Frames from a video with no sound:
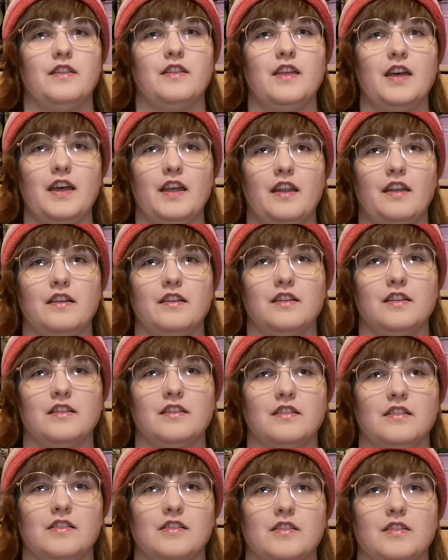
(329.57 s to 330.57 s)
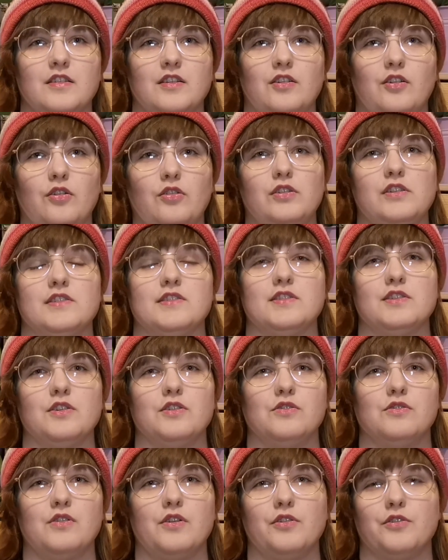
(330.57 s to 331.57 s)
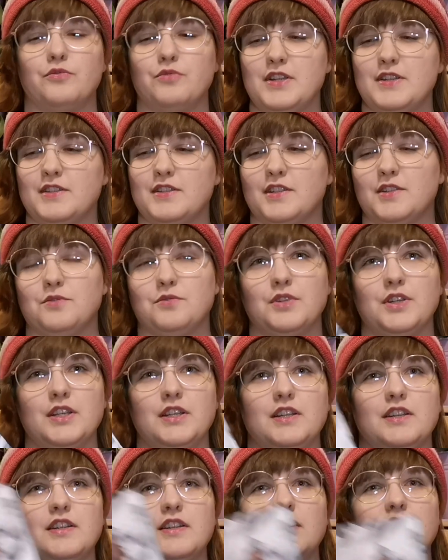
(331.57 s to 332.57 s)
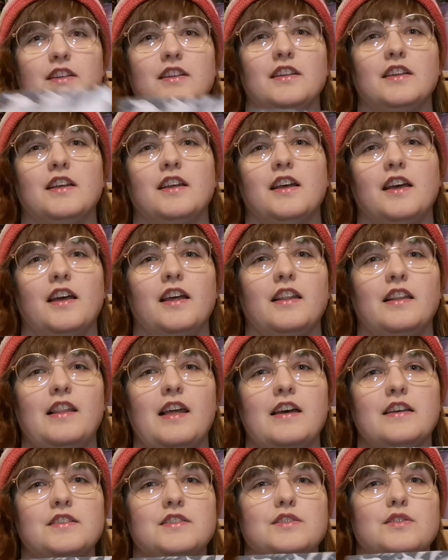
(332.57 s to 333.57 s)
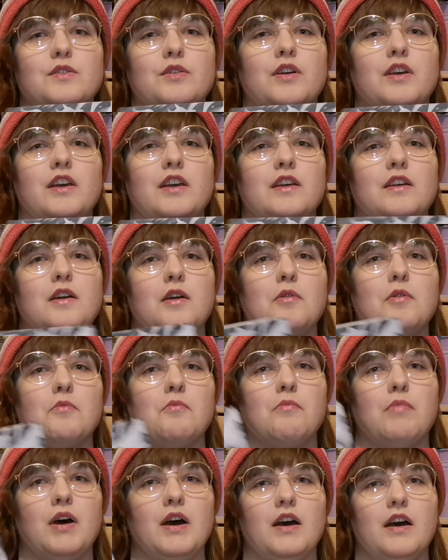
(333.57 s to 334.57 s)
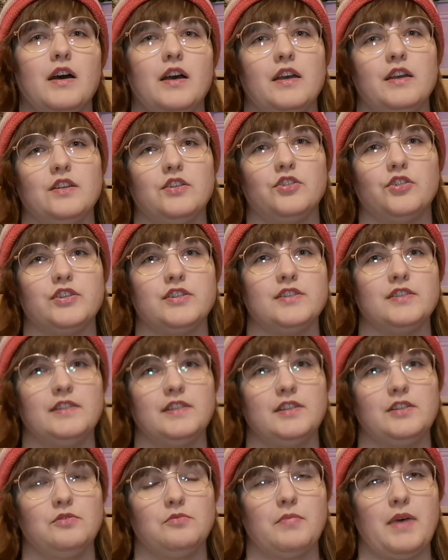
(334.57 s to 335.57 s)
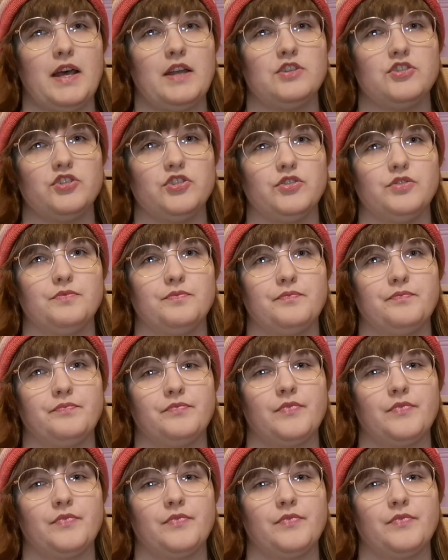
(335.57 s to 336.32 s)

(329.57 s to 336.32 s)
Then, also a recent read, Elatsoe by Darcy Little Badger.